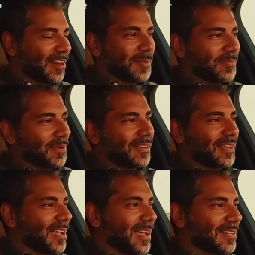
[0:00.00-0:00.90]
I
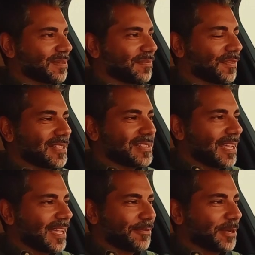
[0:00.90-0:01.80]
remember I had some friends
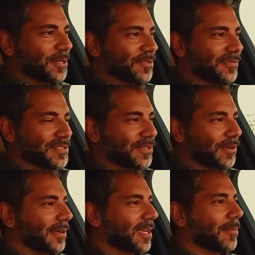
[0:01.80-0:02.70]
that had Range Rovers
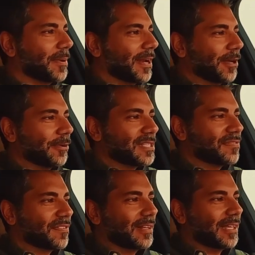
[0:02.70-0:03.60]
growing up, and I always
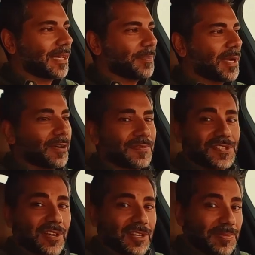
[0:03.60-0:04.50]
felt like a pair of
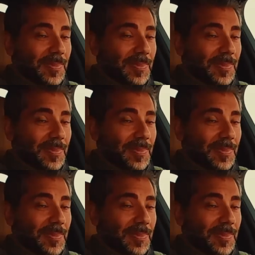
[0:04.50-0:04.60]
socks